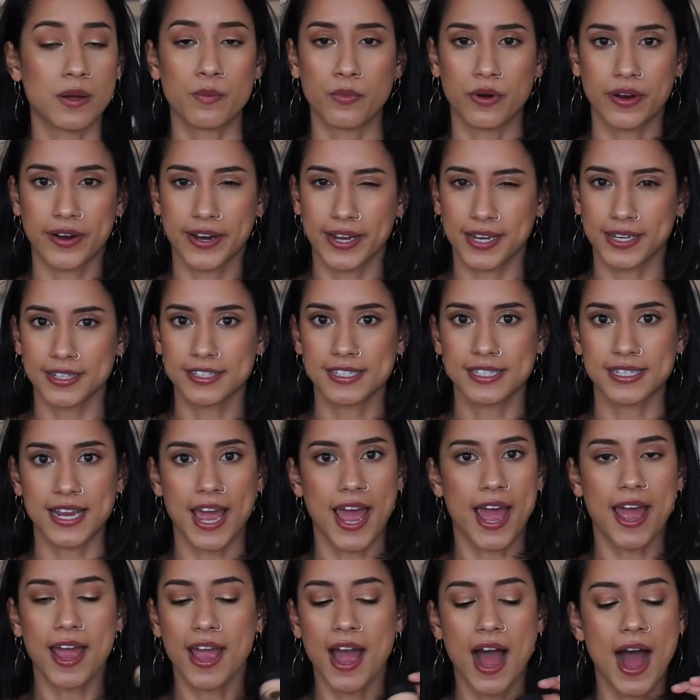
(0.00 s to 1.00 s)
I'm wearing it
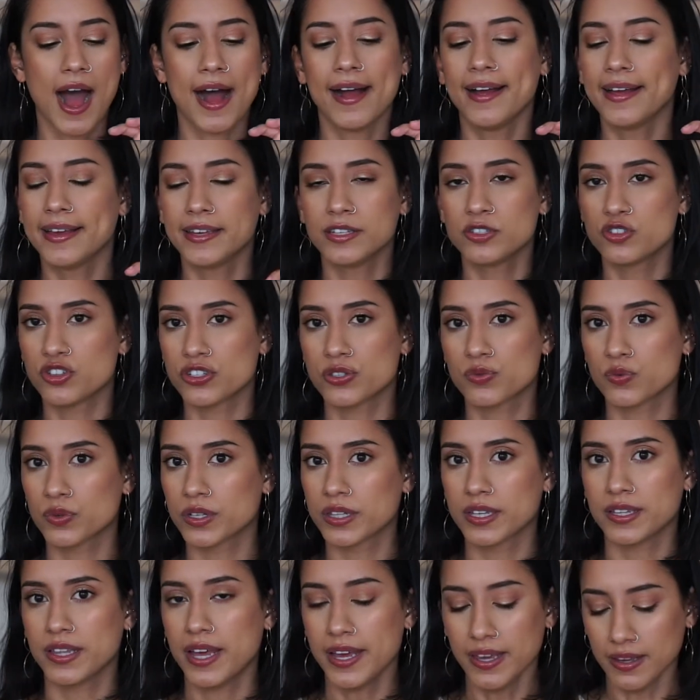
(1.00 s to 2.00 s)
today. I just
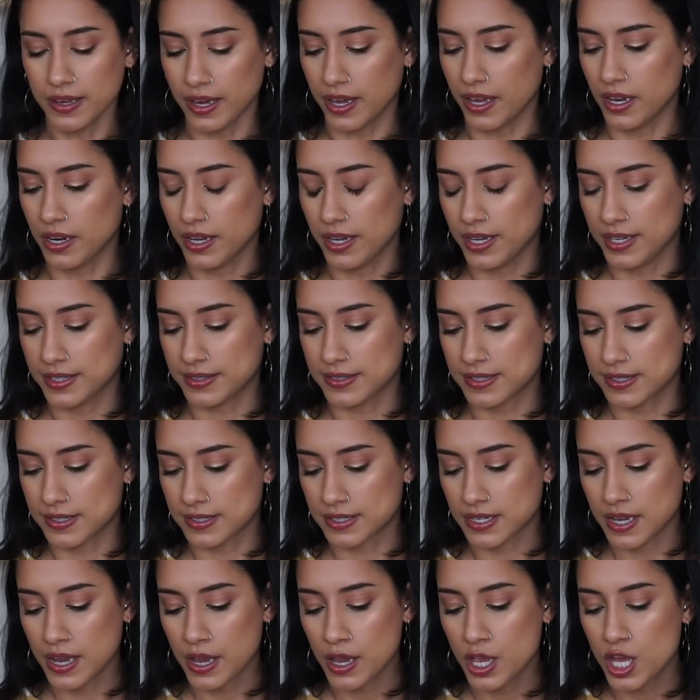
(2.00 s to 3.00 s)
really like it.
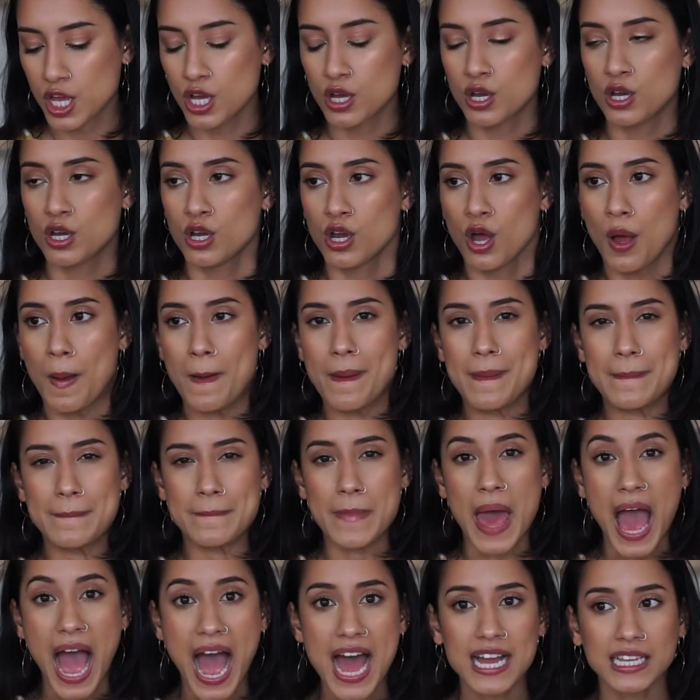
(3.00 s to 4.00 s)
It's
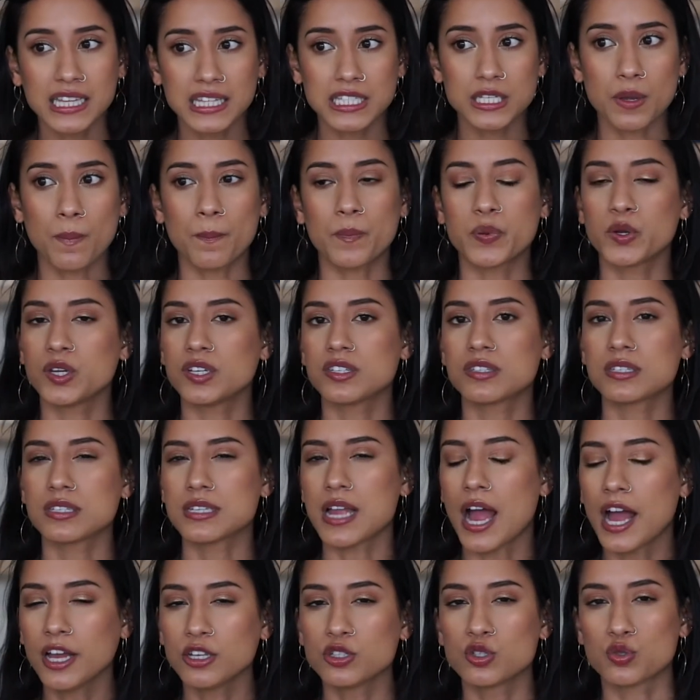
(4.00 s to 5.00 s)
matte, but it's
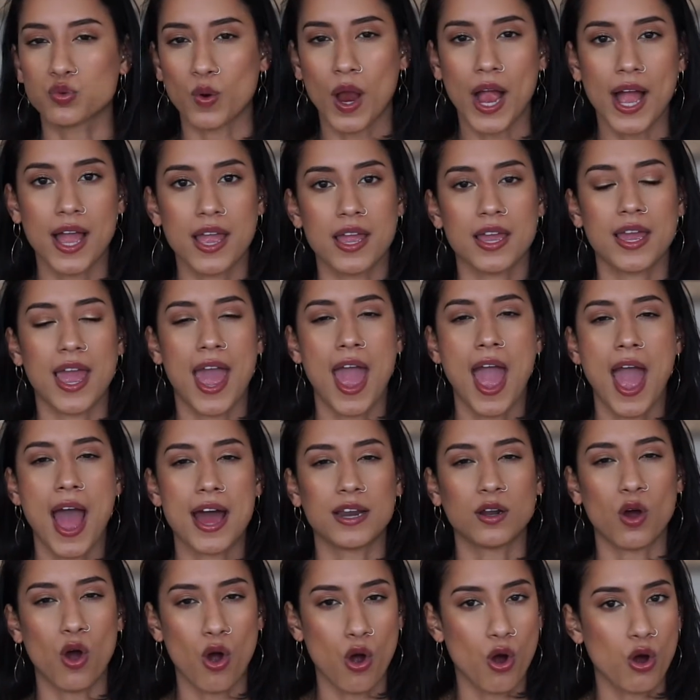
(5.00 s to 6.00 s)
not drying
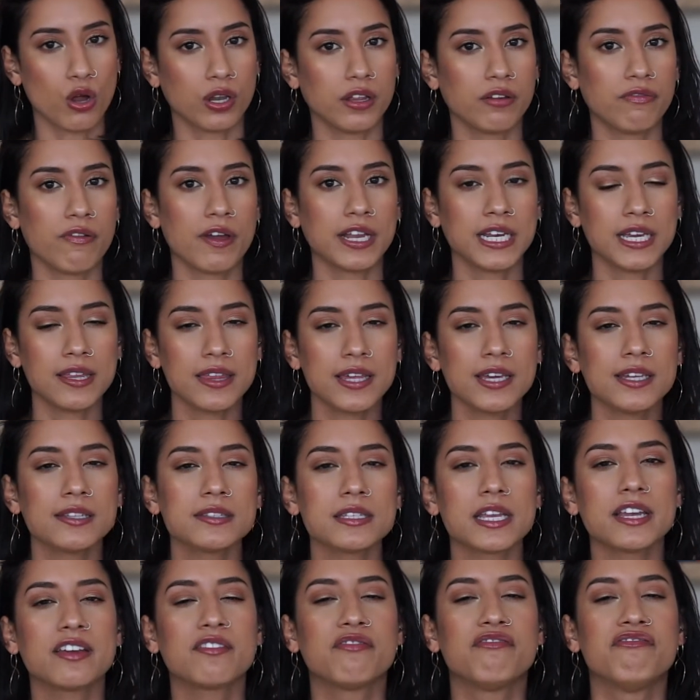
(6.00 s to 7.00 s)
at all. If anything,
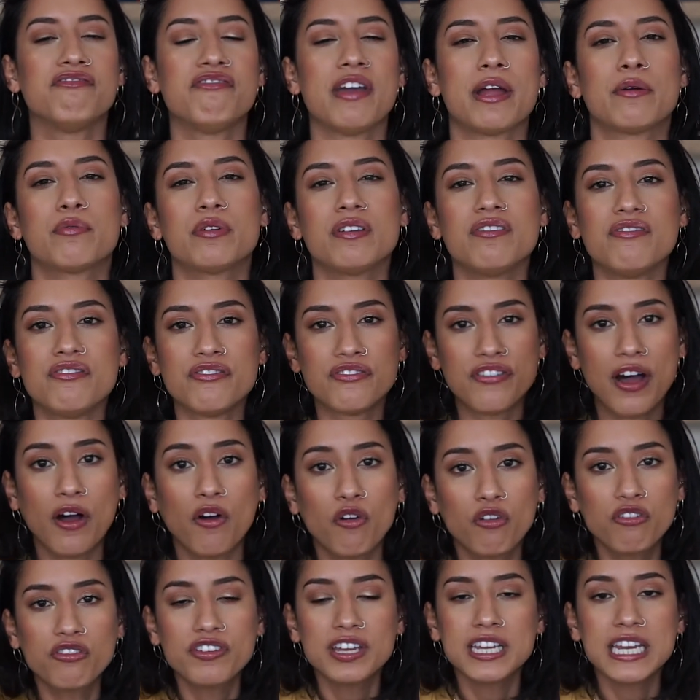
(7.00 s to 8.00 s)
it's like very
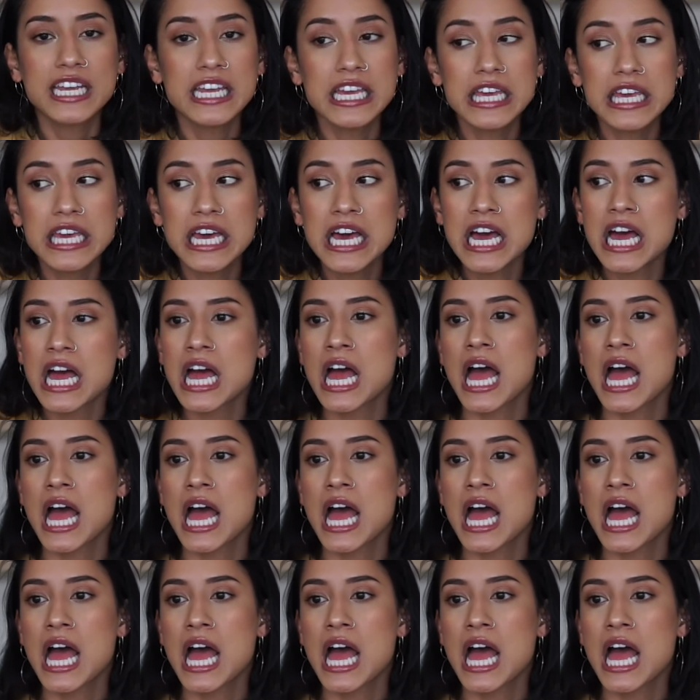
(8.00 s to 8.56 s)
velvety,